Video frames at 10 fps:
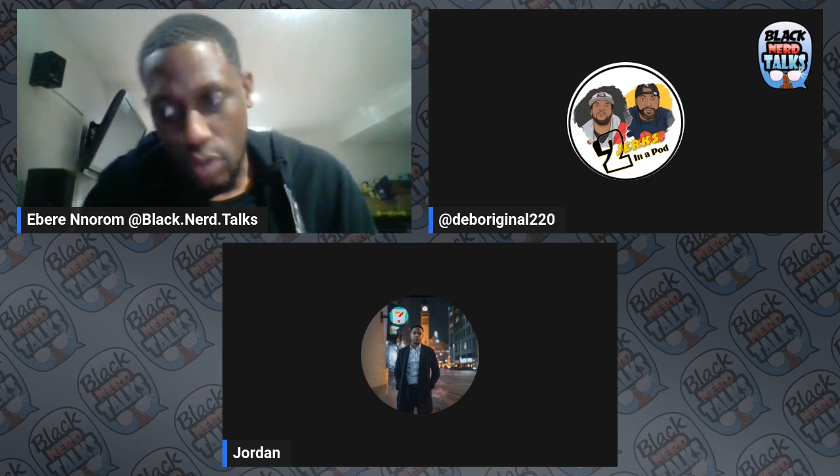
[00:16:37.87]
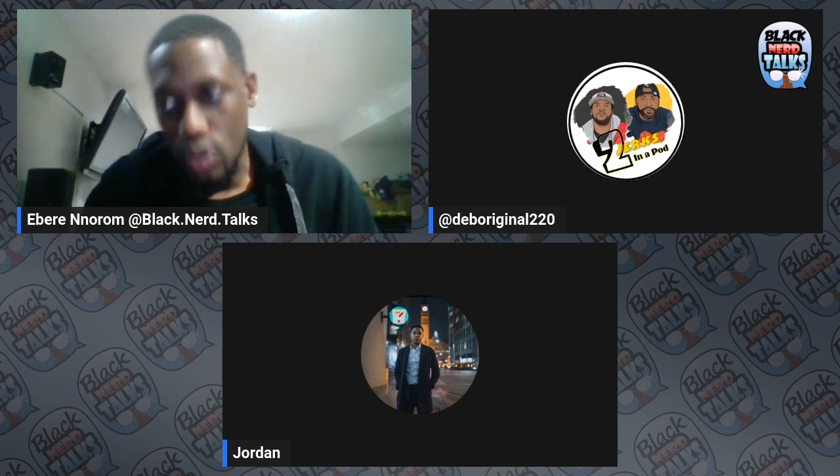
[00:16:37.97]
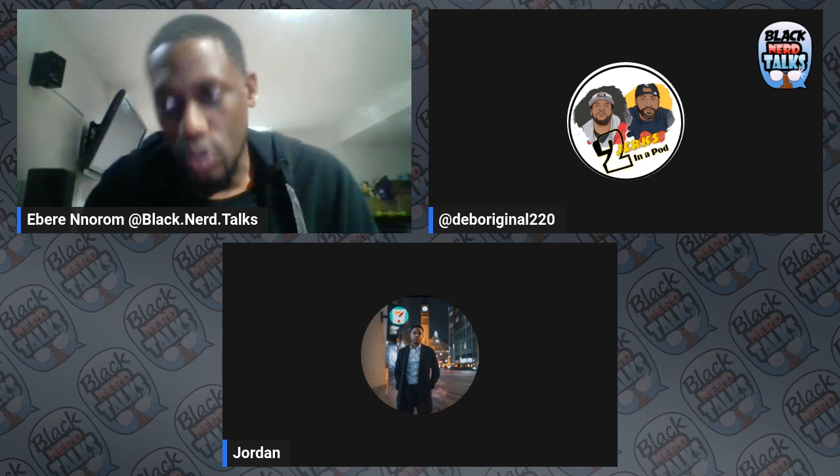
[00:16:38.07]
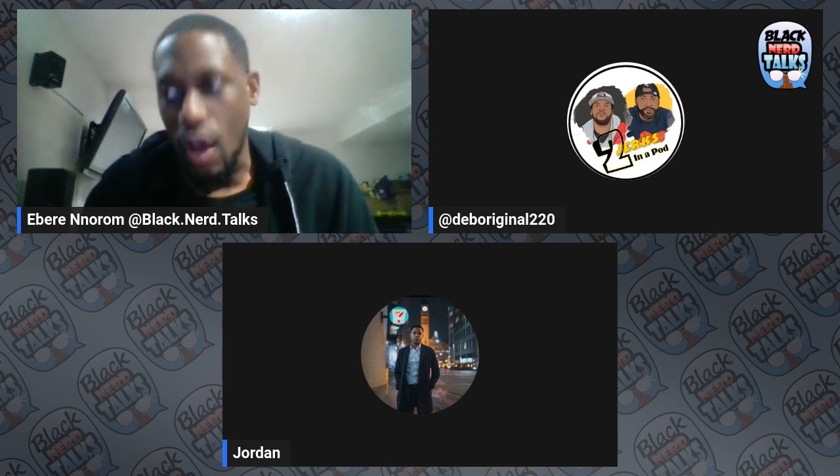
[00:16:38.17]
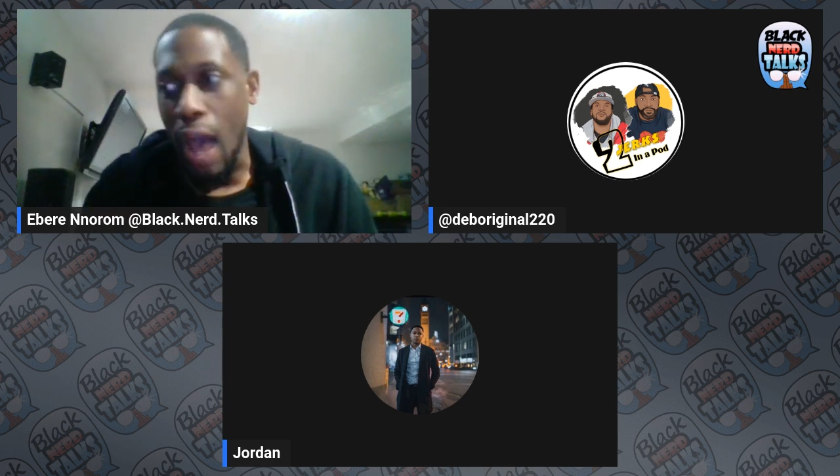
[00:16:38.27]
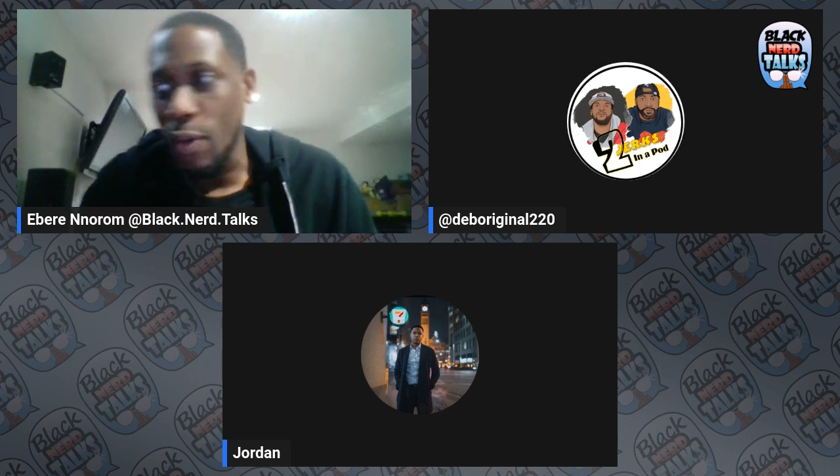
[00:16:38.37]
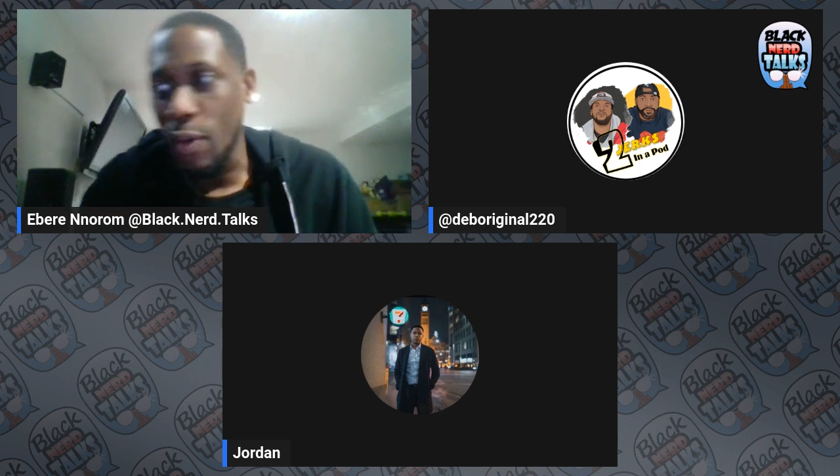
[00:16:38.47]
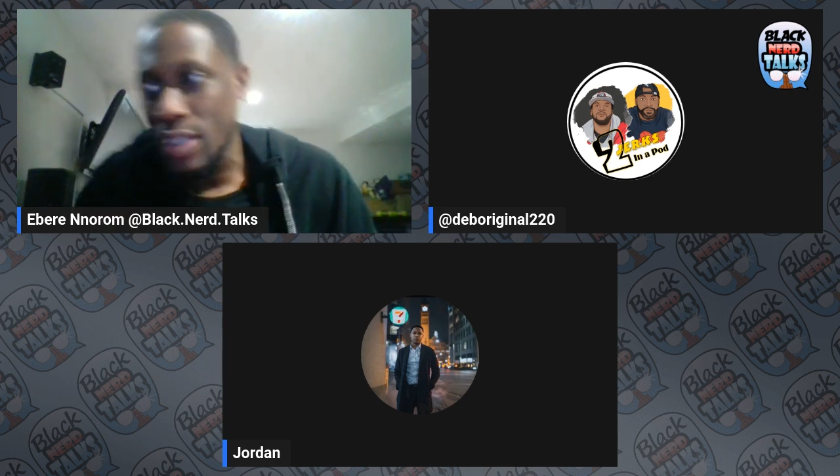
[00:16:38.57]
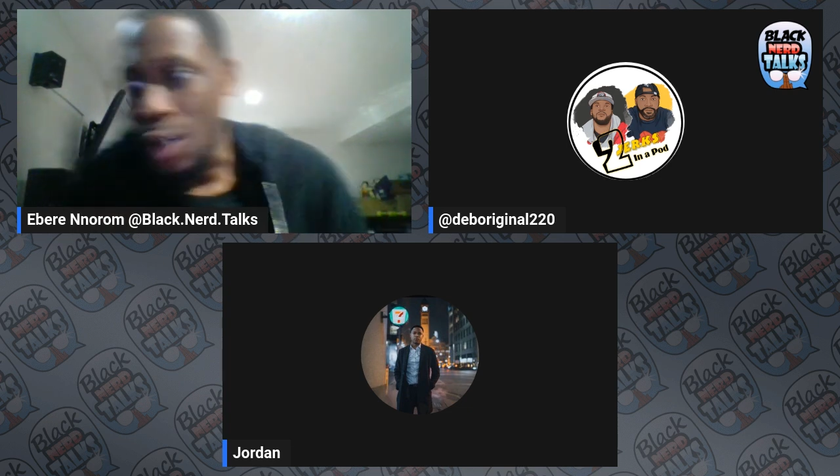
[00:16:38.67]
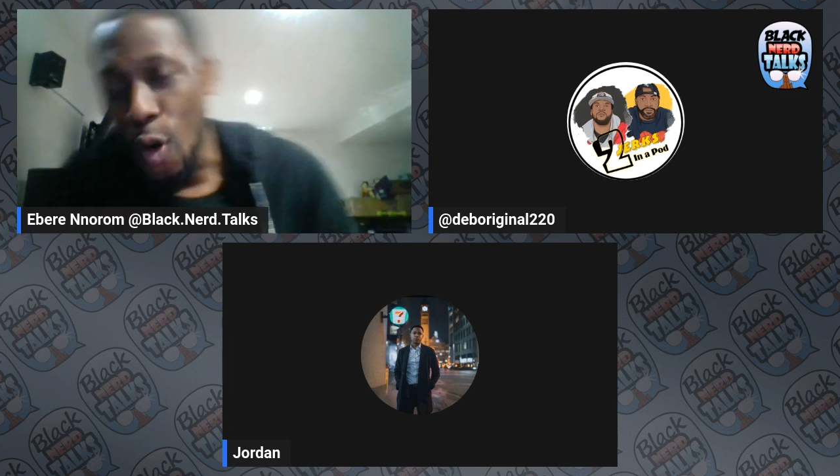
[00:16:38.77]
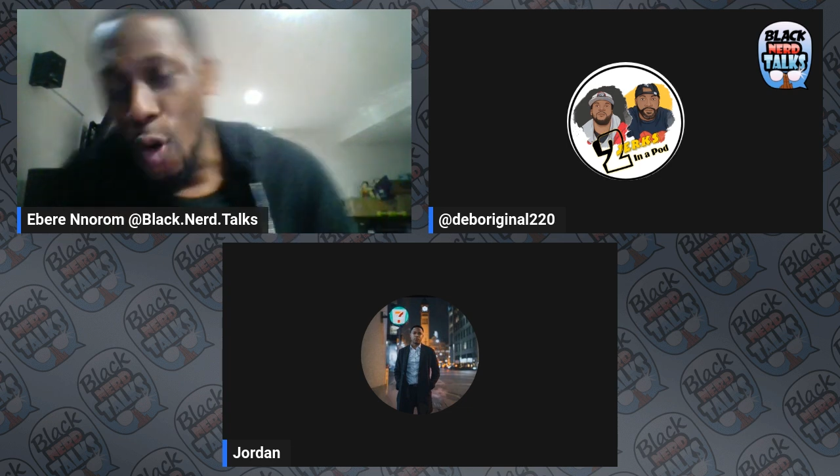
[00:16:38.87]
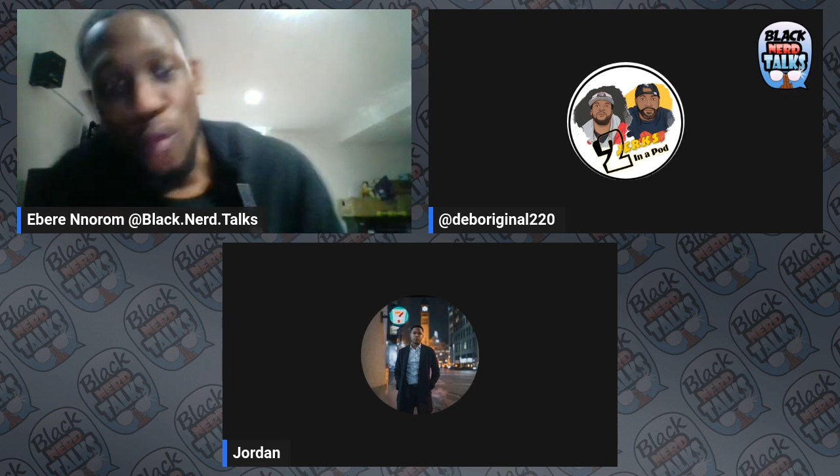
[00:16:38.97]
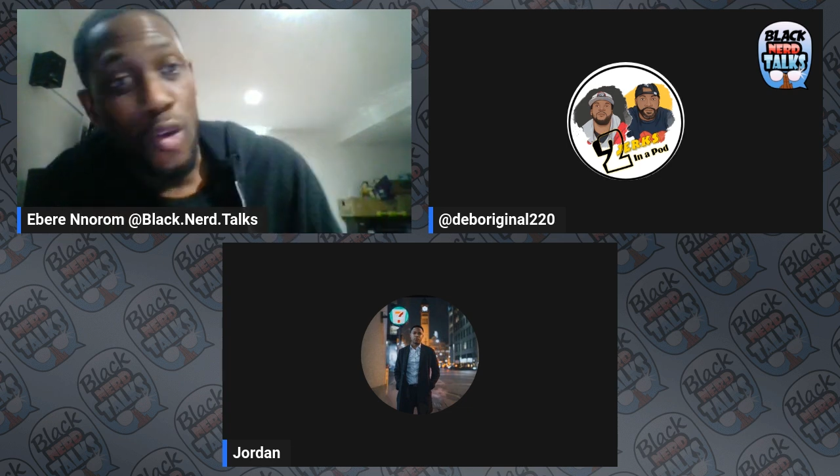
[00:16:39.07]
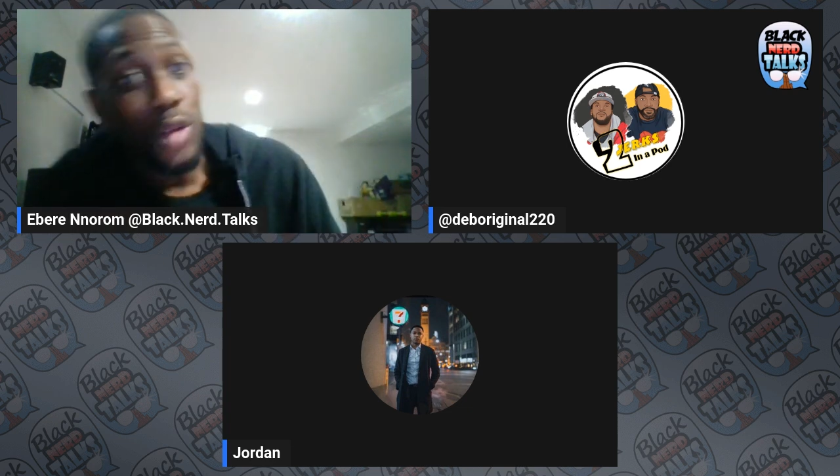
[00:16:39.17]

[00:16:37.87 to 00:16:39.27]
So I would say overall